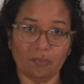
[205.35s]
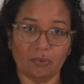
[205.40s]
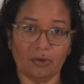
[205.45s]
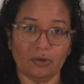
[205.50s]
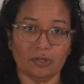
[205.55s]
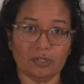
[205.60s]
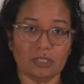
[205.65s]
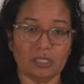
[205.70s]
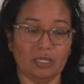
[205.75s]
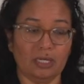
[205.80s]

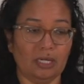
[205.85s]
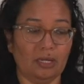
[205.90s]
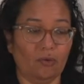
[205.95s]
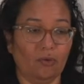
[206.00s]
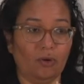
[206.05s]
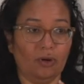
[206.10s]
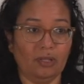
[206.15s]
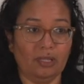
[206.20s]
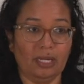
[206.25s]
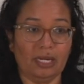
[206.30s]
person
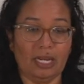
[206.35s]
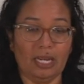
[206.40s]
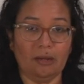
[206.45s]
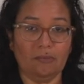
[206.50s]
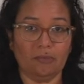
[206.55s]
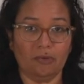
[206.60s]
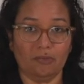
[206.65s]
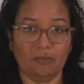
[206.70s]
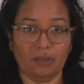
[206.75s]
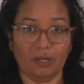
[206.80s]
or the
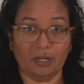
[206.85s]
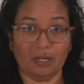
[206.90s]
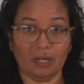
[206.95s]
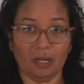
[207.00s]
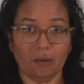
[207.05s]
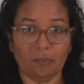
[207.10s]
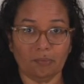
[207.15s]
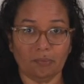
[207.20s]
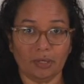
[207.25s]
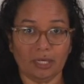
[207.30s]
name of the
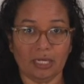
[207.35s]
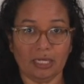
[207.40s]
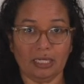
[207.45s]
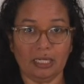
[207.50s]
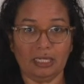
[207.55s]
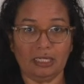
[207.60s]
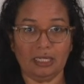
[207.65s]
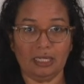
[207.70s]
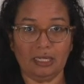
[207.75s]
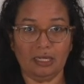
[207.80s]
company
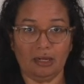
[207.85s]
that the